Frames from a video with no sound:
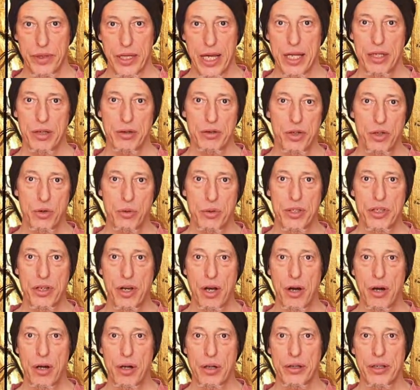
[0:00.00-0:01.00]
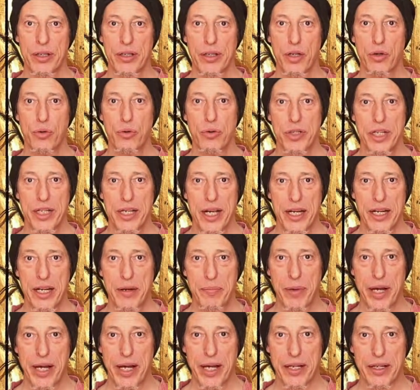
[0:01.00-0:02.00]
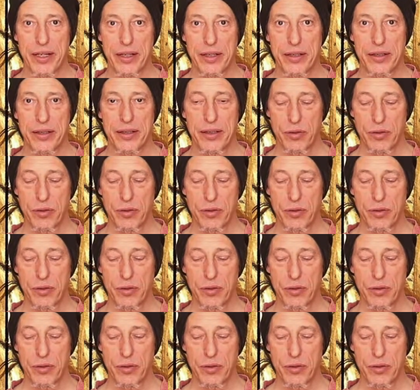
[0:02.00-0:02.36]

and you do what's called Uddiyana Bandh,